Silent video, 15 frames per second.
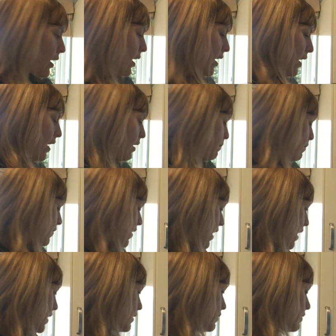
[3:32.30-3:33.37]
Then
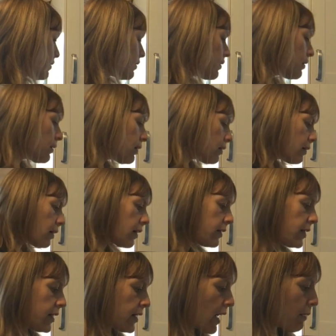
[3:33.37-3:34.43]
I
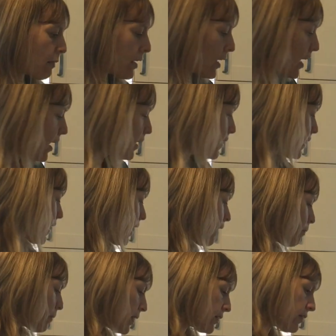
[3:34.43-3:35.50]
did get my garlic
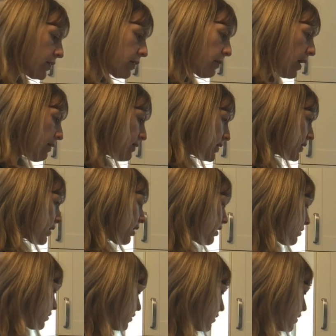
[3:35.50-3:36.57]
out, but I don't know where it's
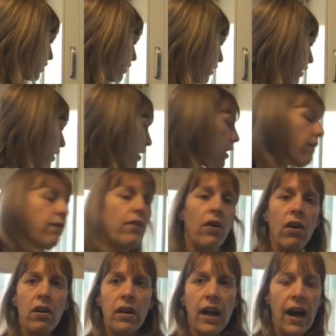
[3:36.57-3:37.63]
gone.
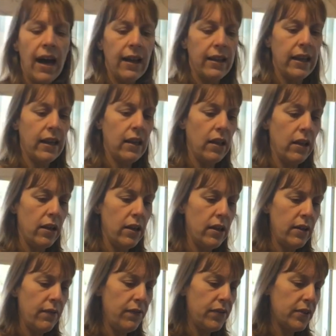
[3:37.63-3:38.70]
Four garlic
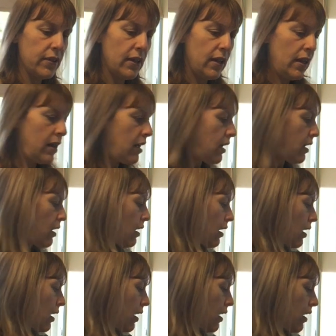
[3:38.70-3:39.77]
cloves,
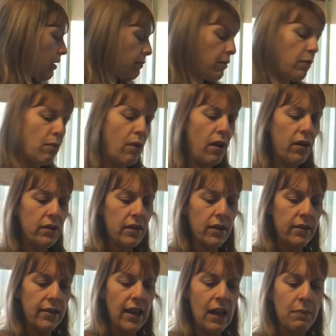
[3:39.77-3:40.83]
one
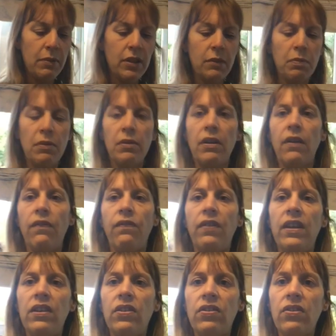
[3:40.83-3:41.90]
tablespoon of
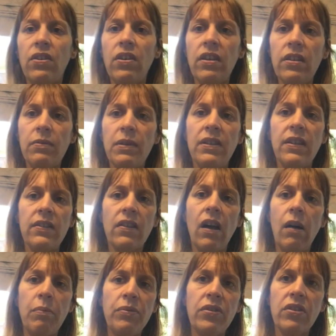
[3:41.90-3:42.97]
fish sauce, which is
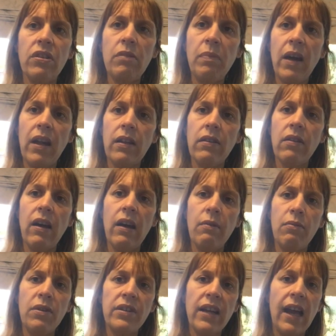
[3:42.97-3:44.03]
optional, but I thought I
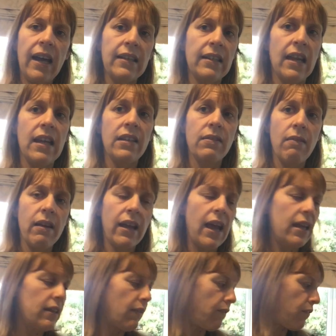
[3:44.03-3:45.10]
would add it so I
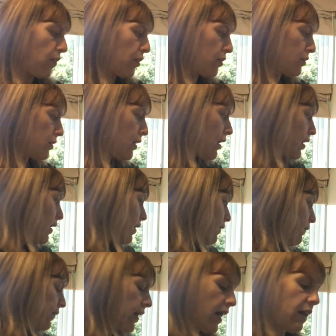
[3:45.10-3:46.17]
get the full
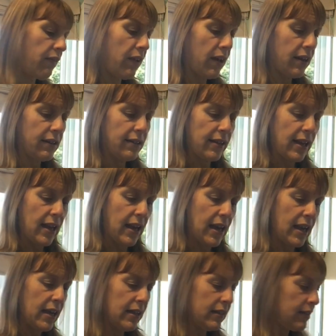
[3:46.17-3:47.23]
flavour and
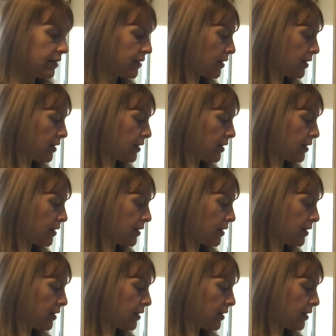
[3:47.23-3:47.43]
taste.